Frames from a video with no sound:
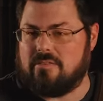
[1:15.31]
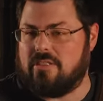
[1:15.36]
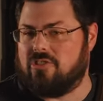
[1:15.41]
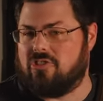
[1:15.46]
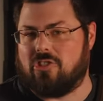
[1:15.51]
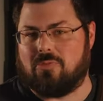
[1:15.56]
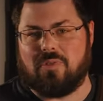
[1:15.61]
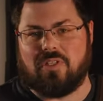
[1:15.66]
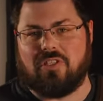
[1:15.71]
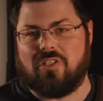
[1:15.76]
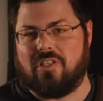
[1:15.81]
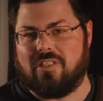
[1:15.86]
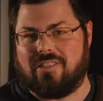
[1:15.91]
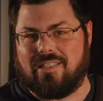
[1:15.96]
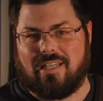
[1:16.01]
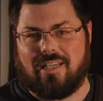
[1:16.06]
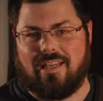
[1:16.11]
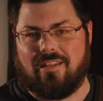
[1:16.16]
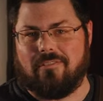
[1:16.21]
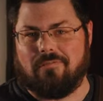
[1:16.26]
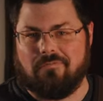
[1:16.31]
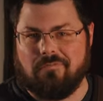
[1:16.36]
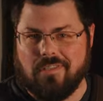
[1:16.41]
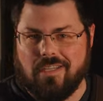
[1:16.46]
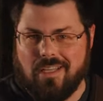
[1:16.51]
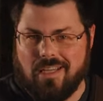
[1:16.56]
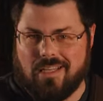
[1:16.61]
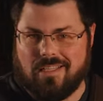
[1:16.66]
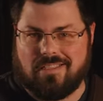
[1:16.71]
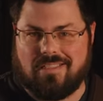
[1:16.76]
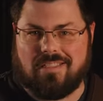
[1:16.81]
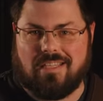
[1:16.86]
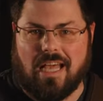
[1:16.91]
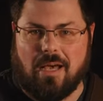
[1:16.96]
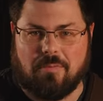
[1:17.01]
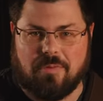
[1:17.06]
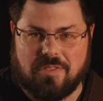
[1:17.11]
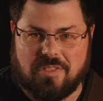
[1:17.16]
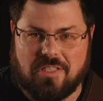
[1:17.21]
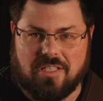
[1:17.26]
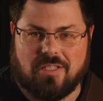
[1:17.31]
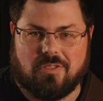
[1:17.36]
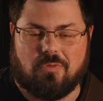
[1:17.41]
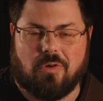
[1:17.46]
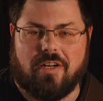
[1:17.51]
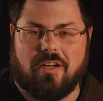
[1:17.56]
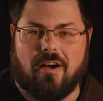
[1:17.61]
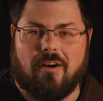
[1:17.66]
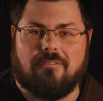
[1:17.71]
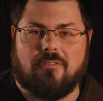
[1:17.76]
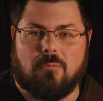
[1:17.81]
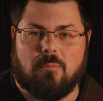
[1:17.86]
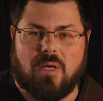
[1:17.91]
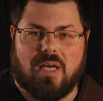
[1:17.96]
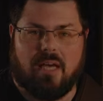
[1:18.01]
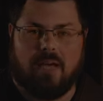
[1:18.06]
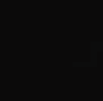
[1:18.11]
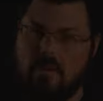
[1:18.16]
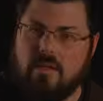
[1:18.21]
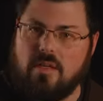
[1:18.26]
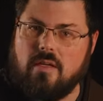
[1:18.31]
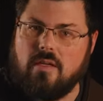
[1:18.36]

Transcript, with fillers: It'll just be good to kind of establish this right off the bat.